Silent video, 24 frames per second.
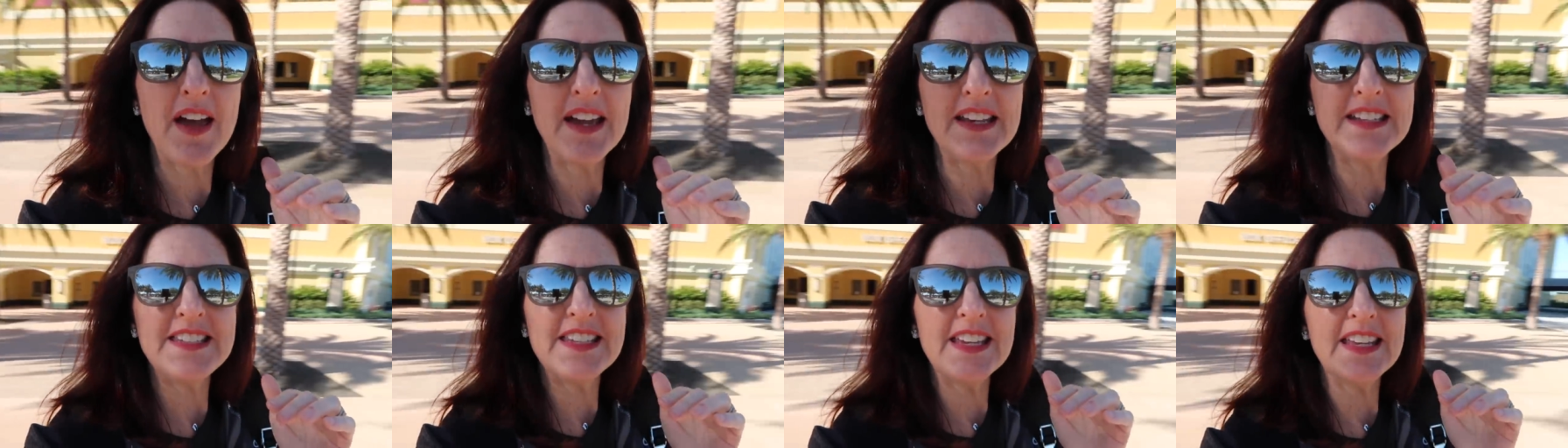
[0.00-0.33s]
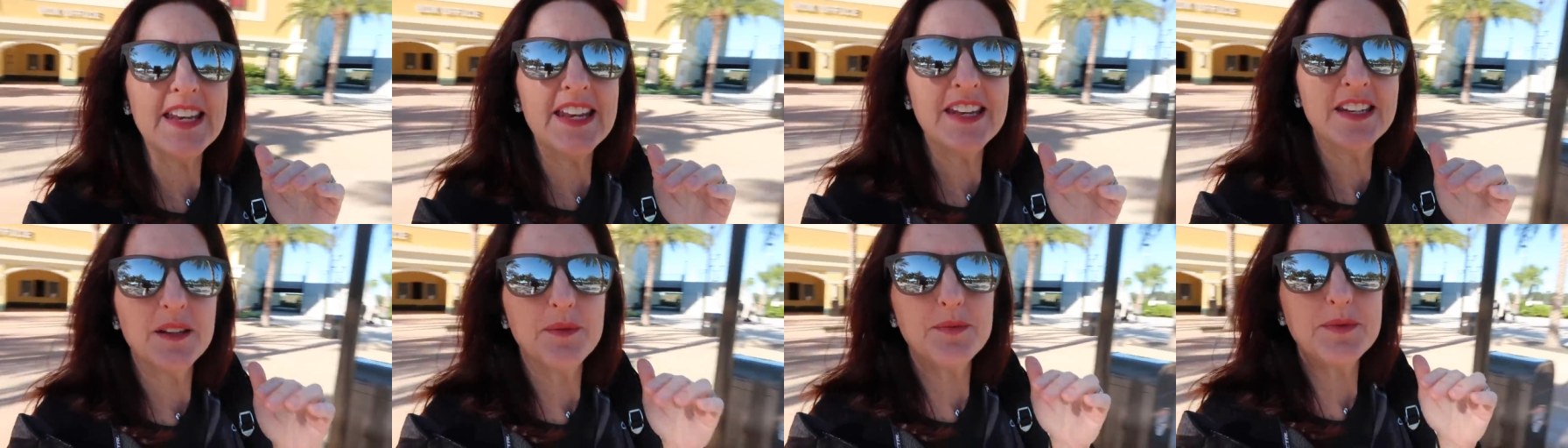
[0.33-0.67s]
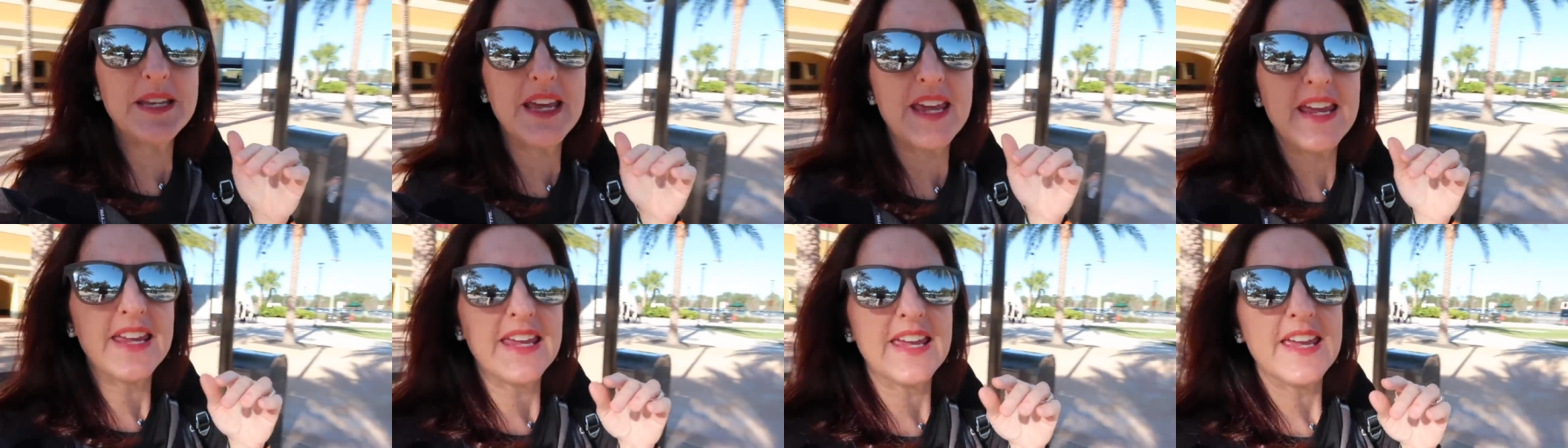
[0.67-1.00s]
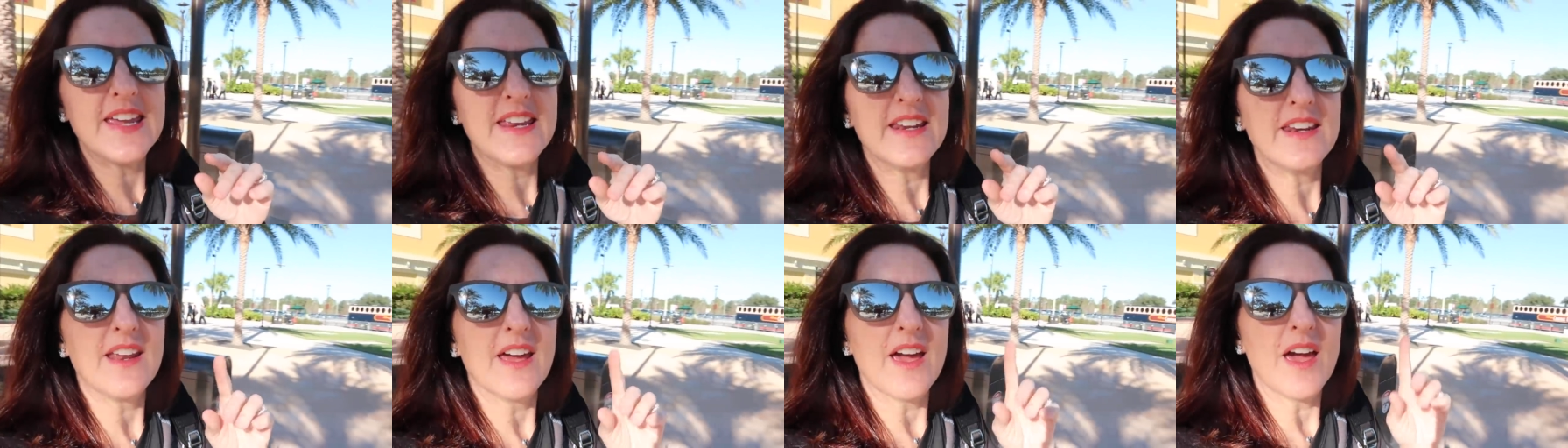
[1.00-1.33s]
I did end up
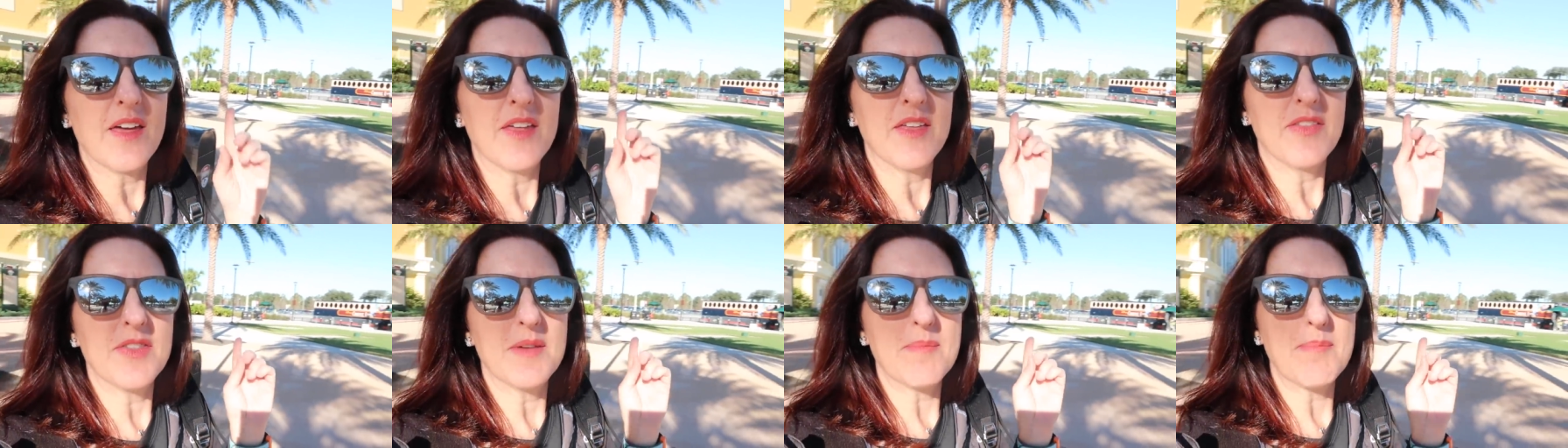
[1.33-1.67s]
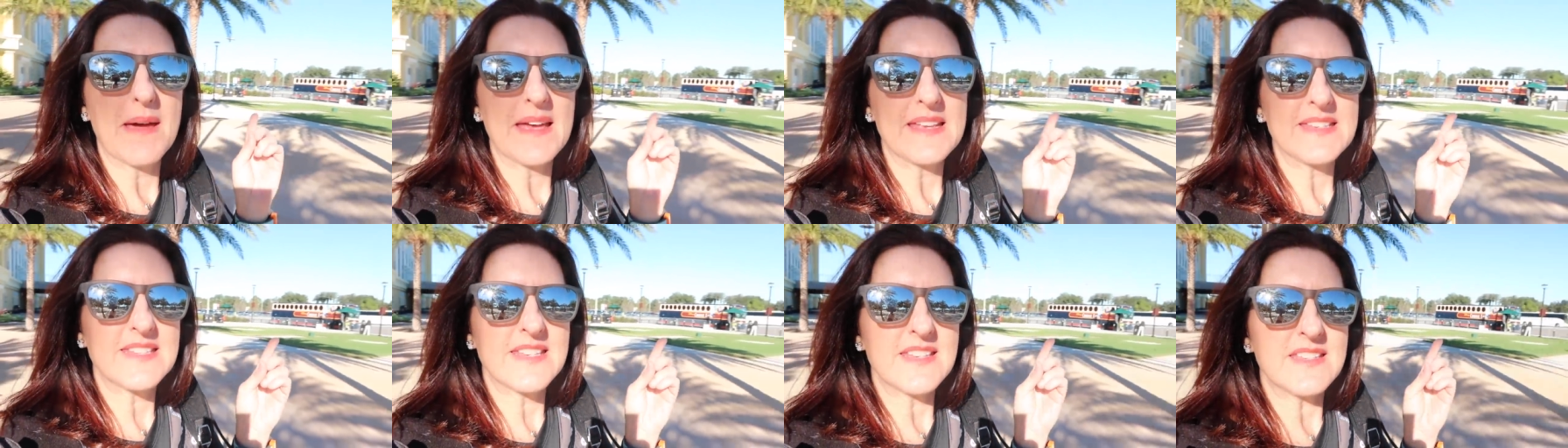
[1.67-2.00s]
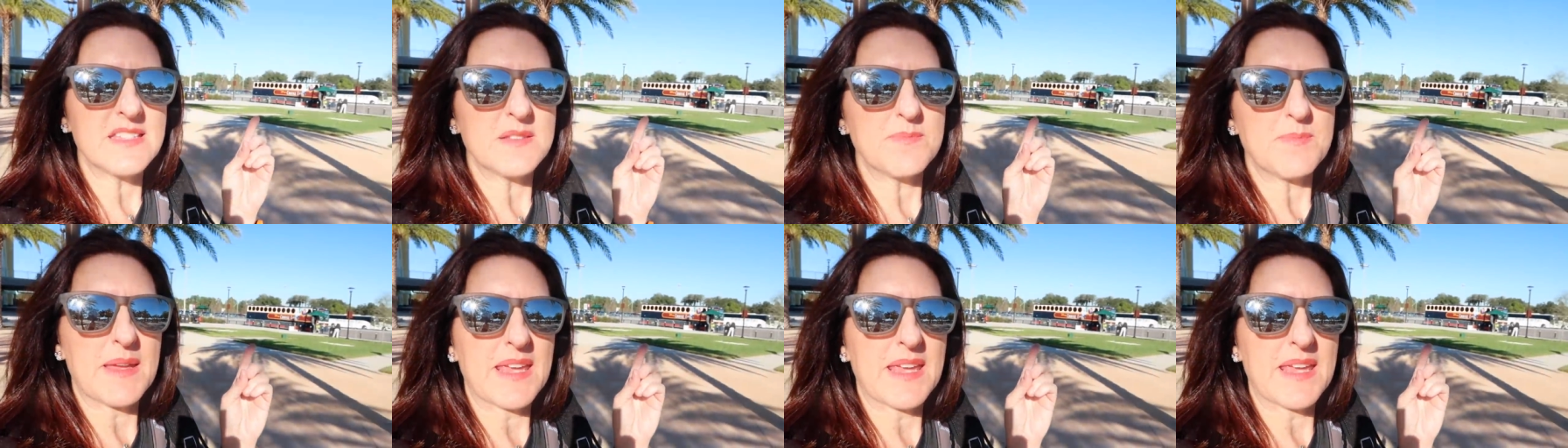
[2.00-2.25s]
taking the buses